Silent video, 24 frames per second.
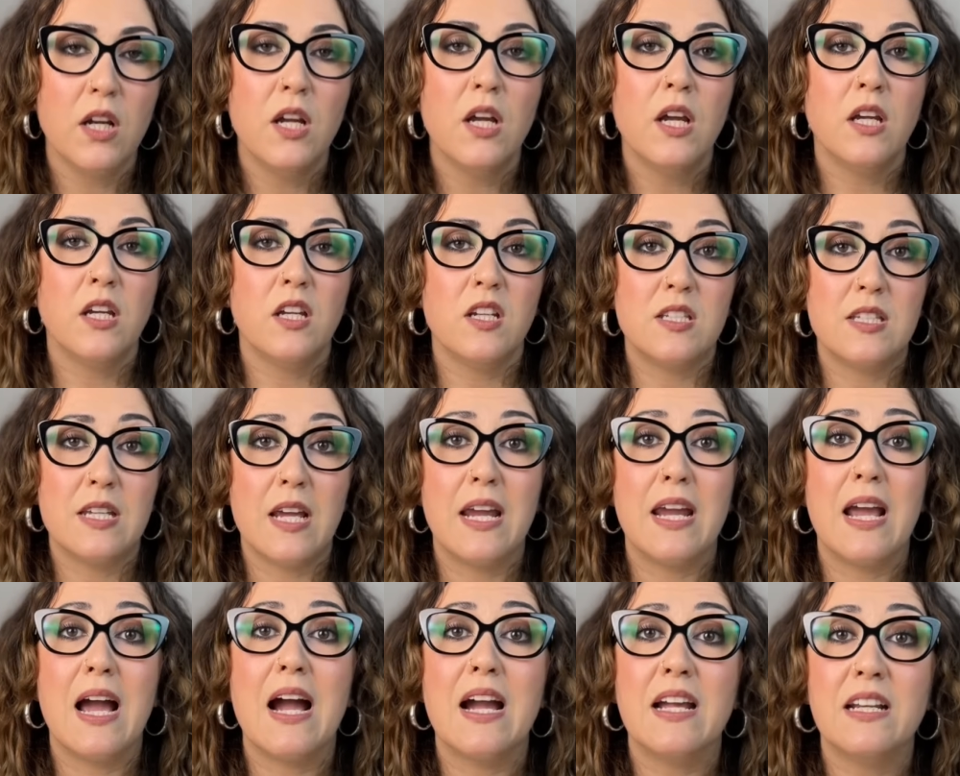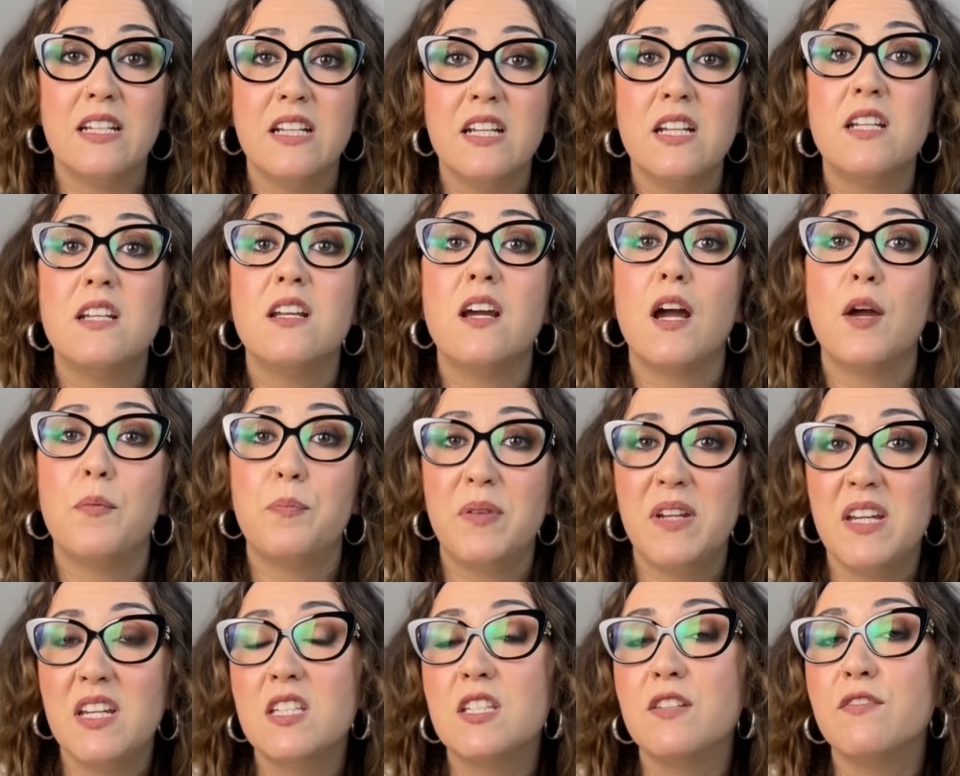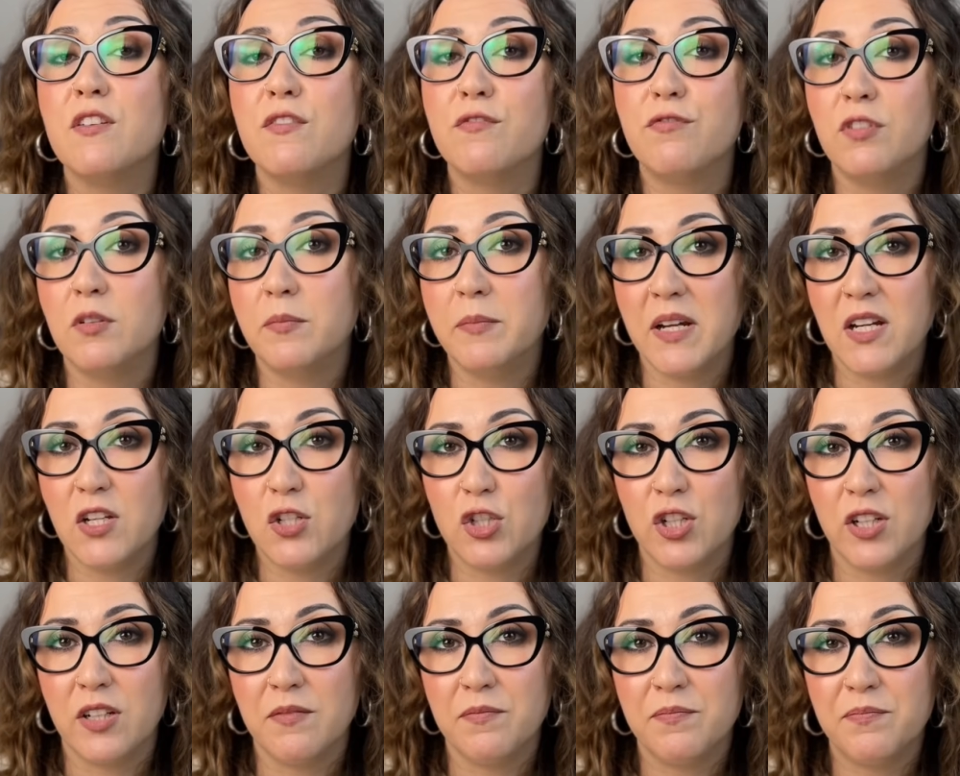you say I need a piece of information.